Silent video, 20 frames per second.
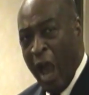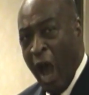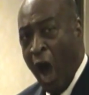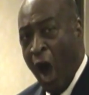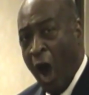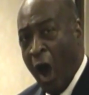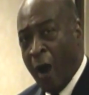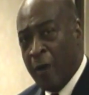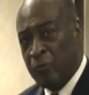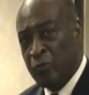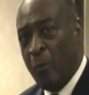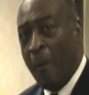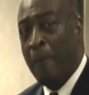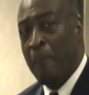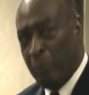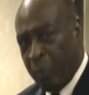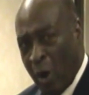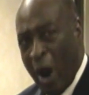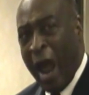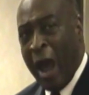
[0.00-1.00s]
We
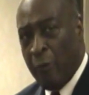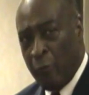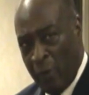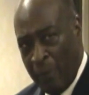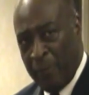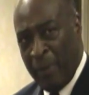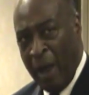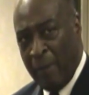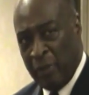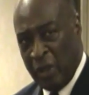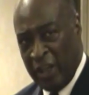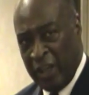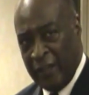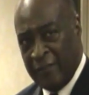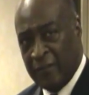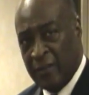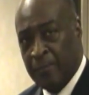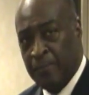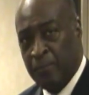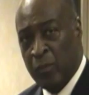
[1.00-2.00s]
are proud
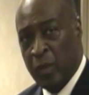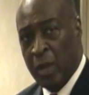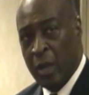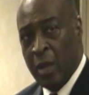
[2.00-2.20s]
Republicans.